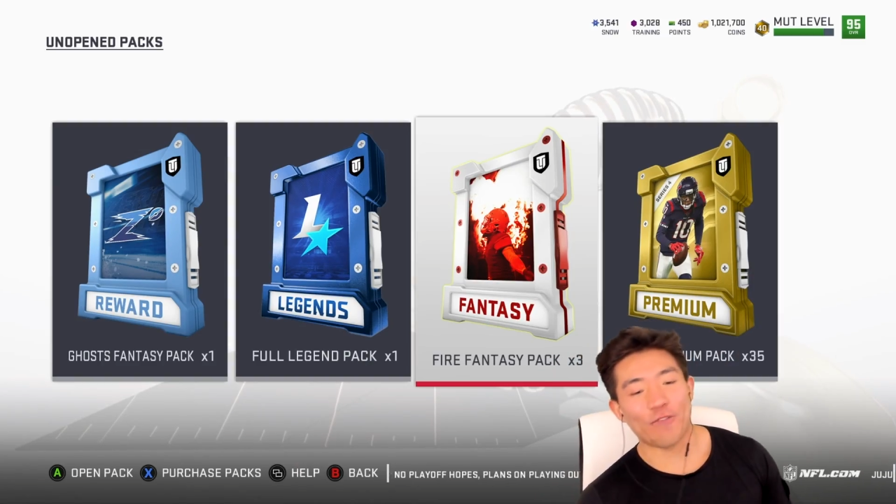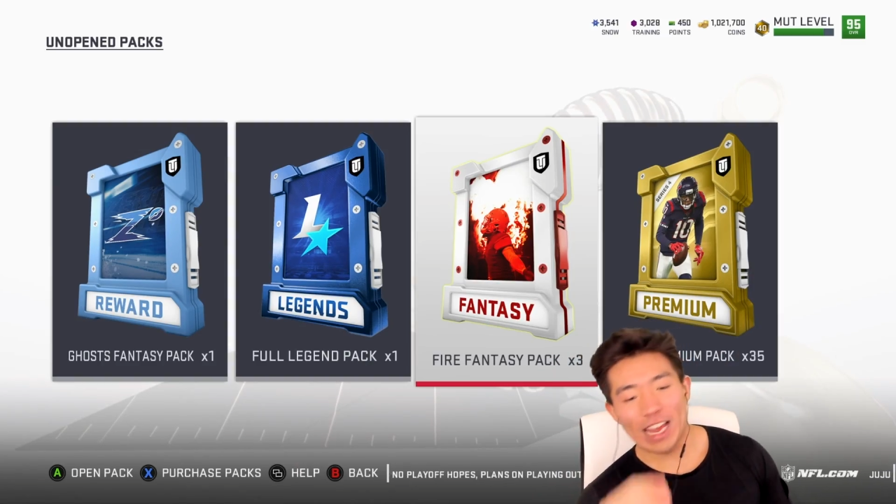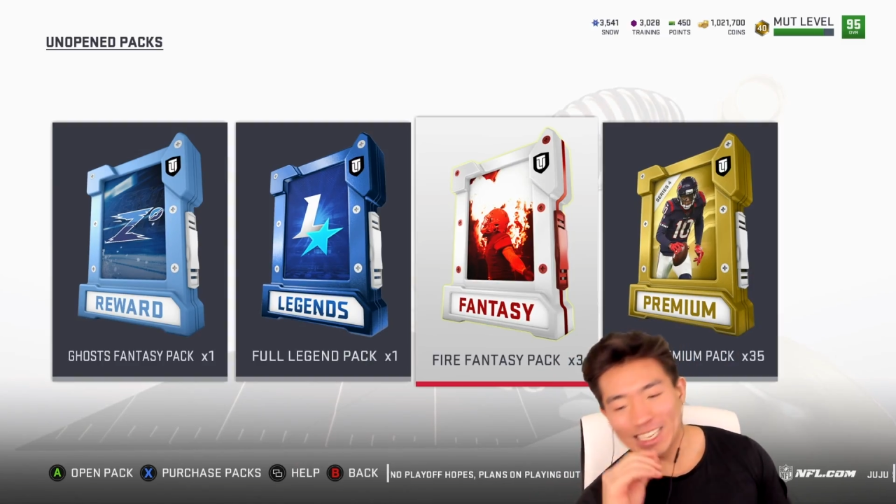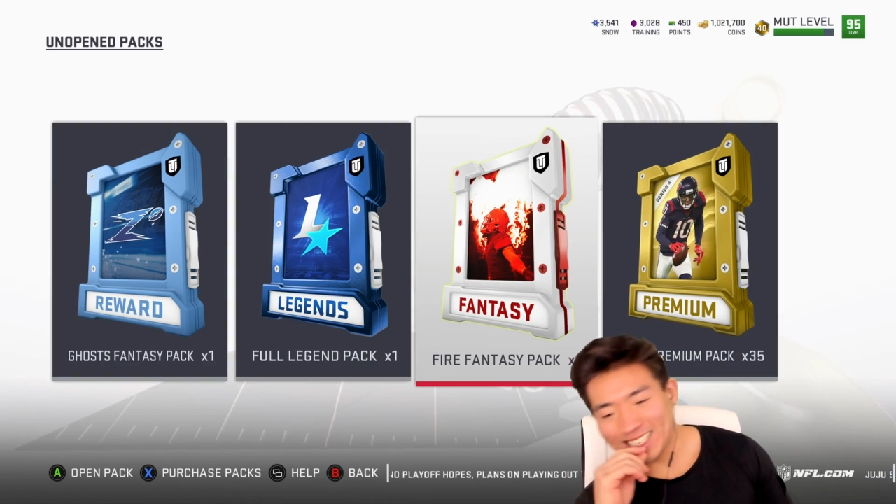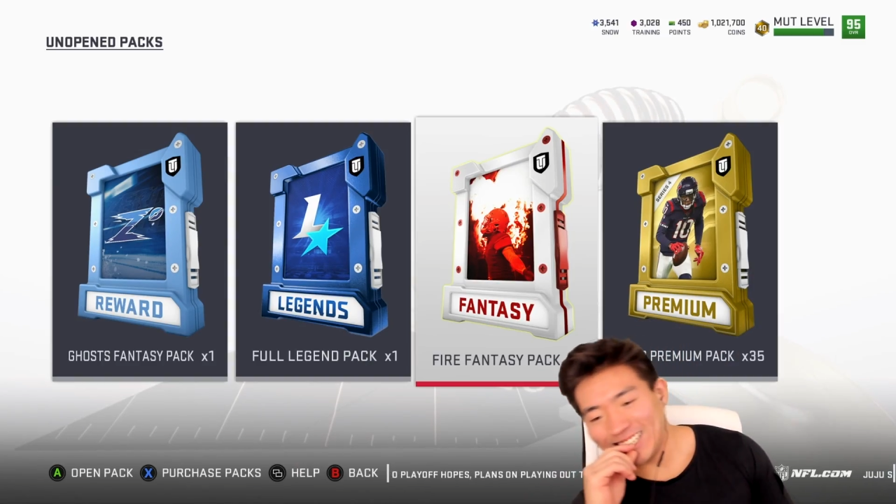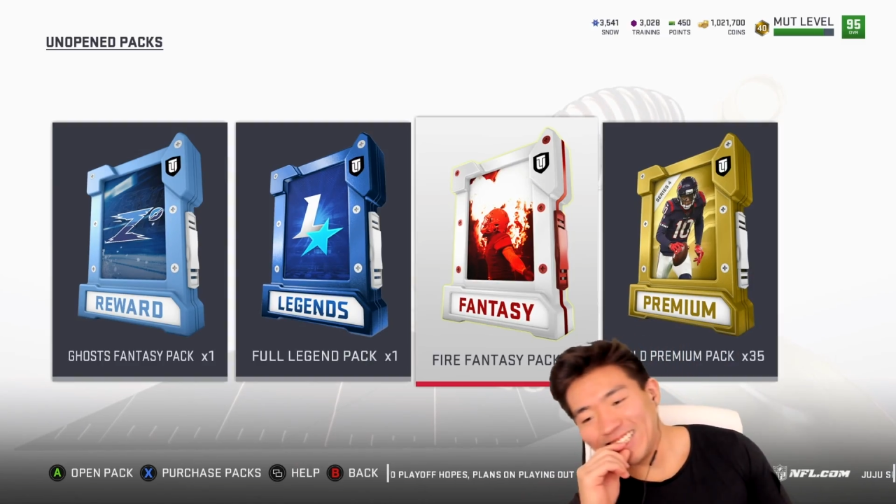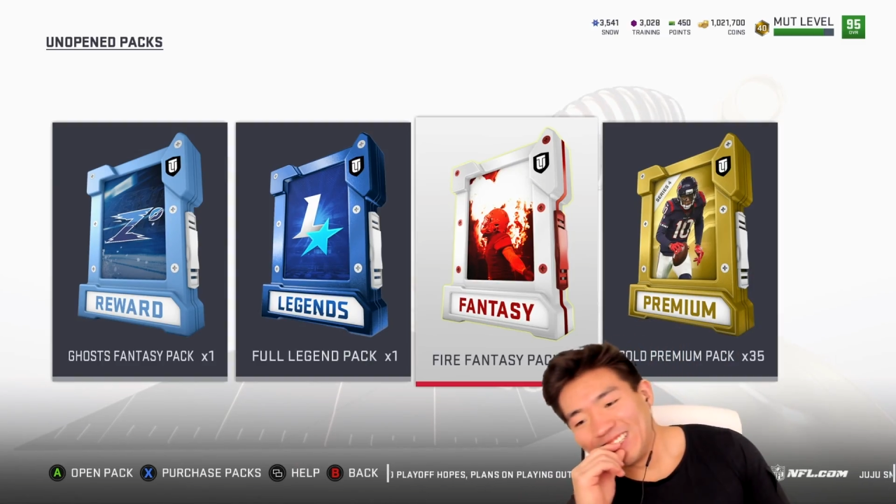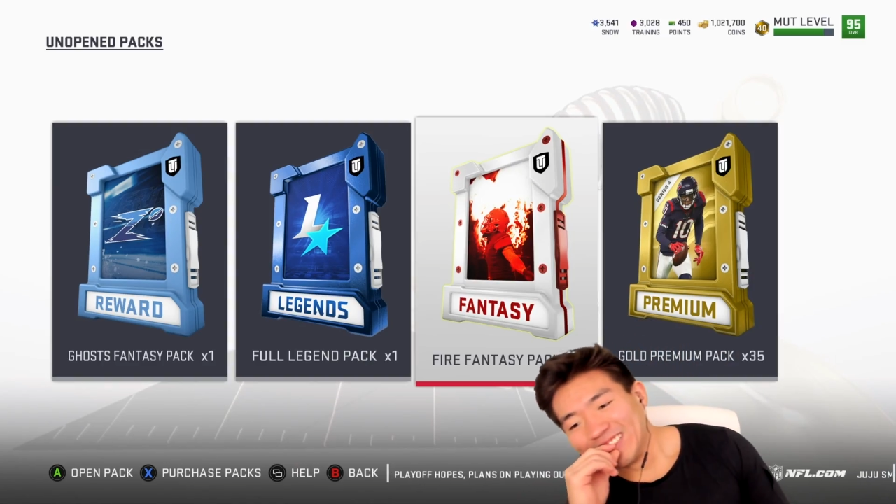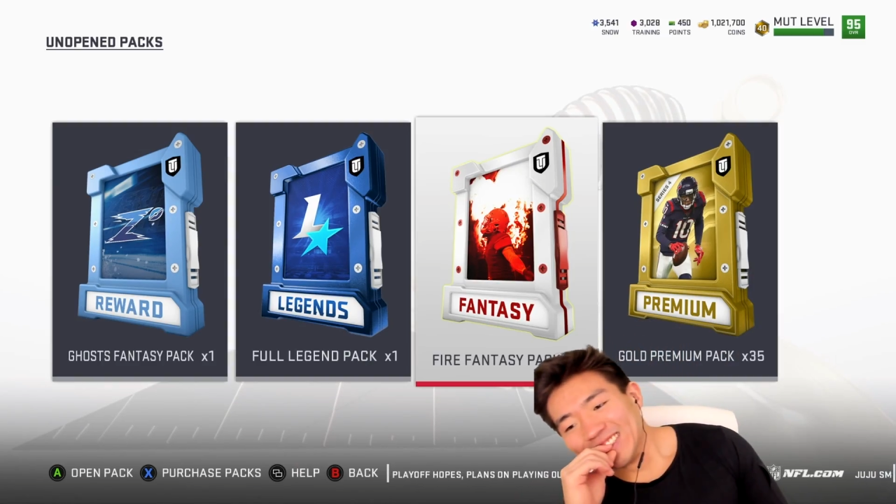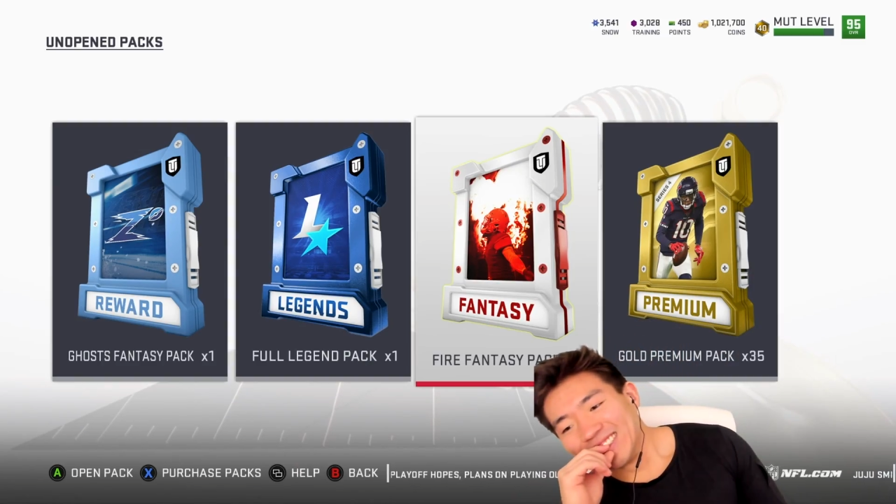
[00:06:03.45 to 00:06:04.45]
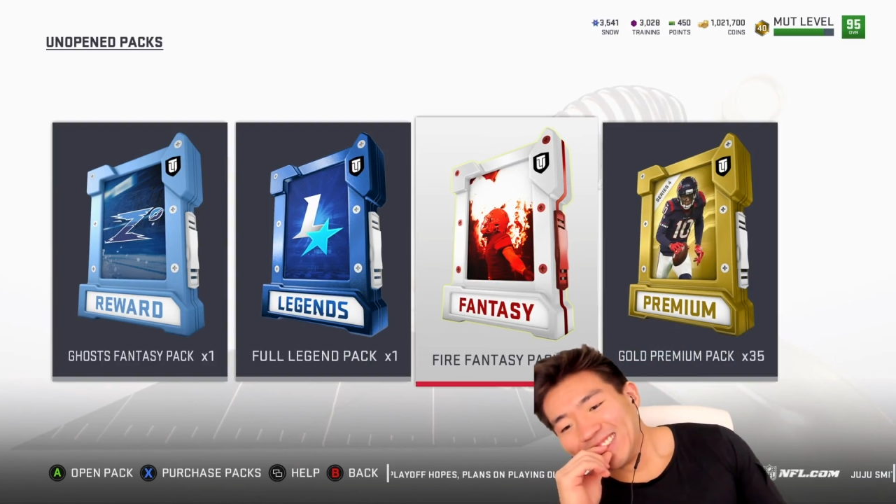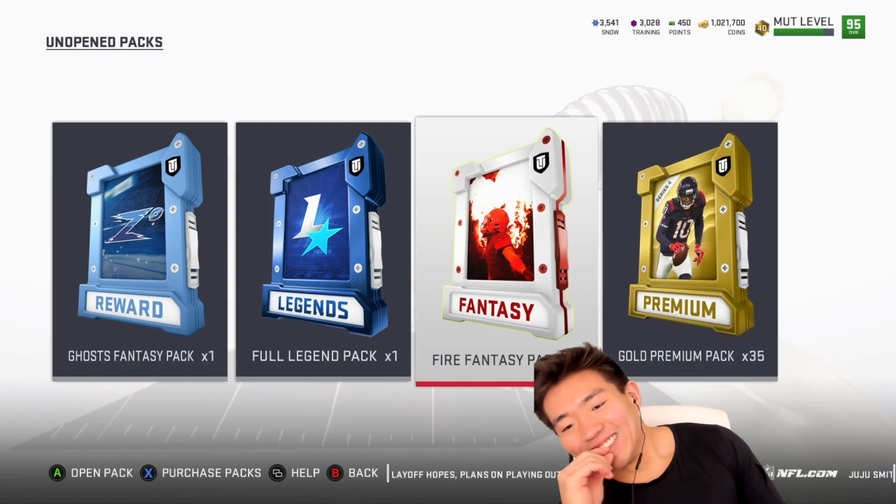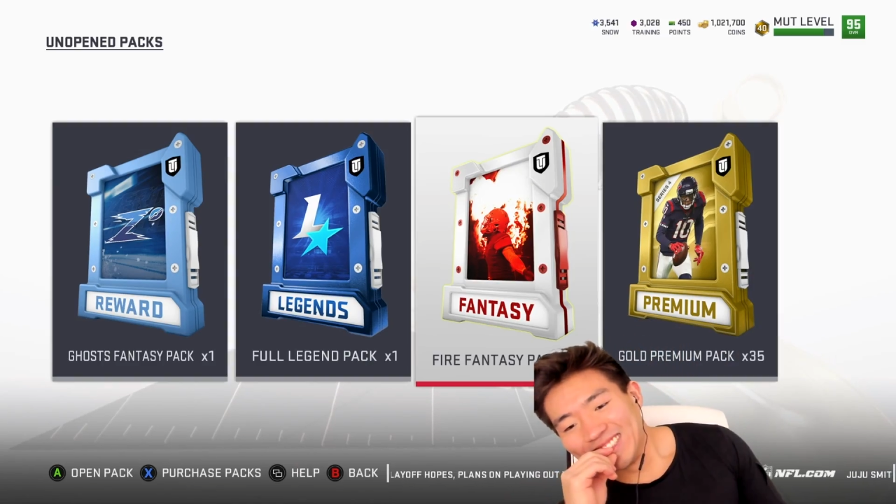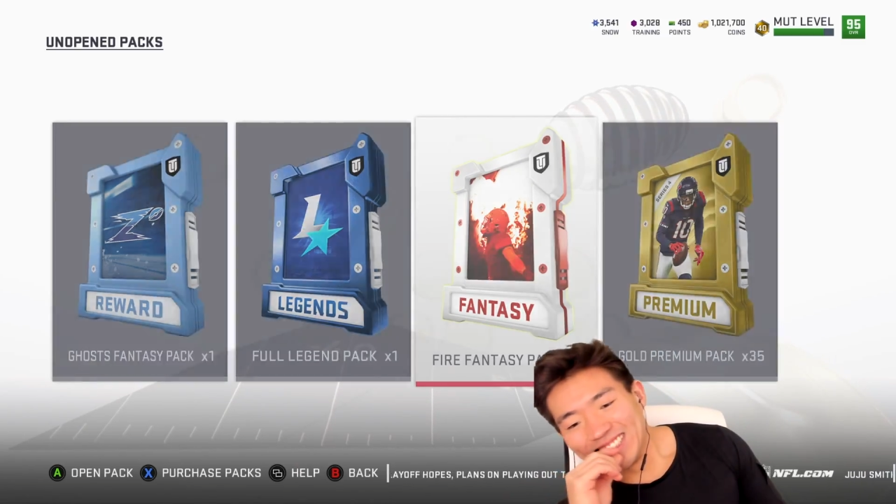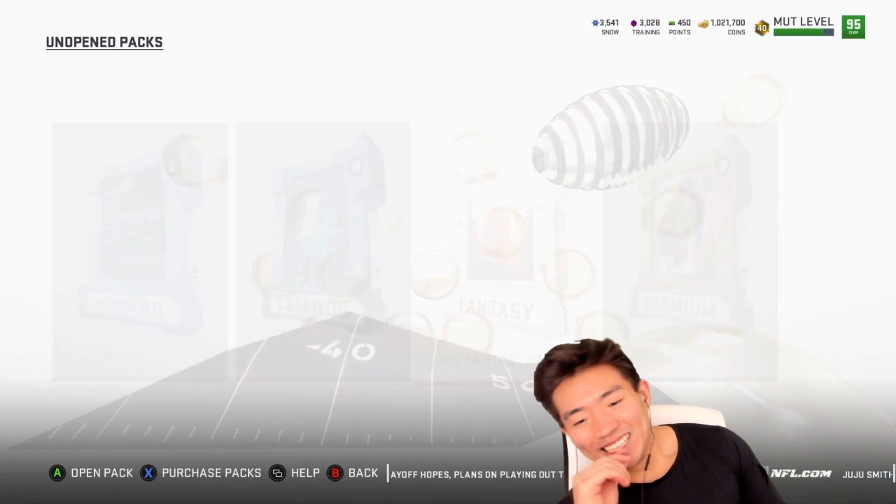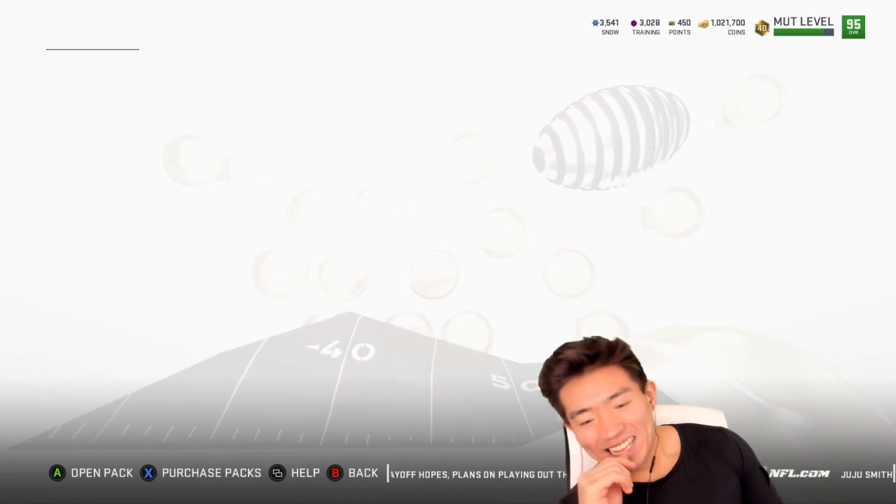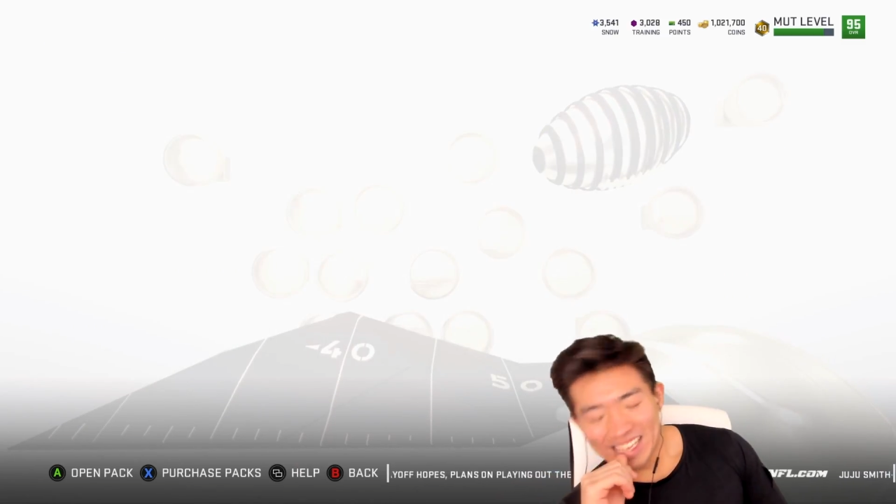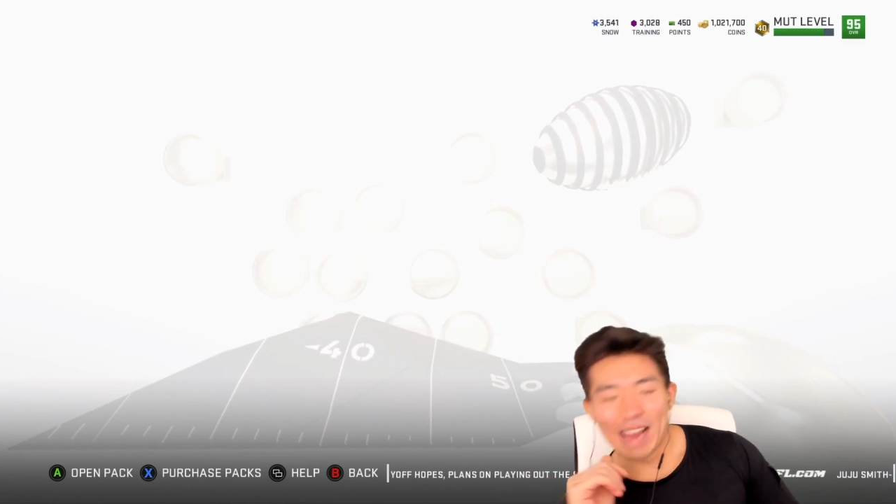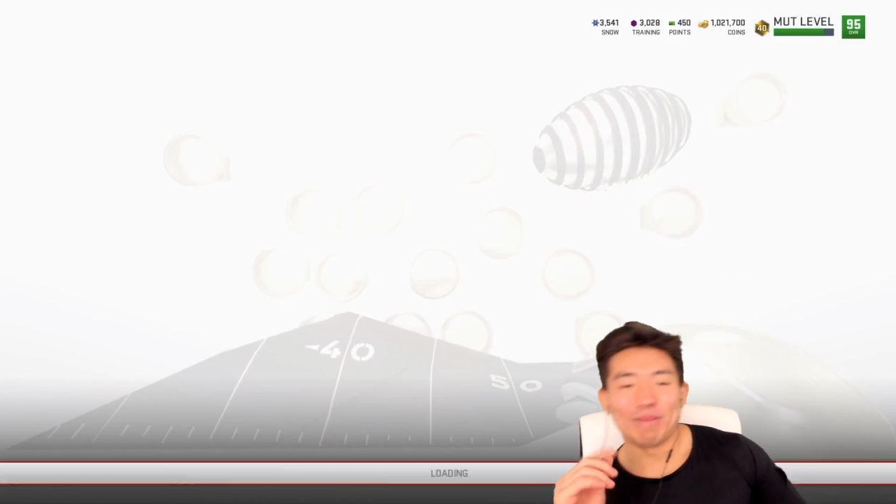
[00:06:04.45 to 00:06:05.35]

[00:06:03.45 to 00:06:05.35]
Fantasy? Yeah,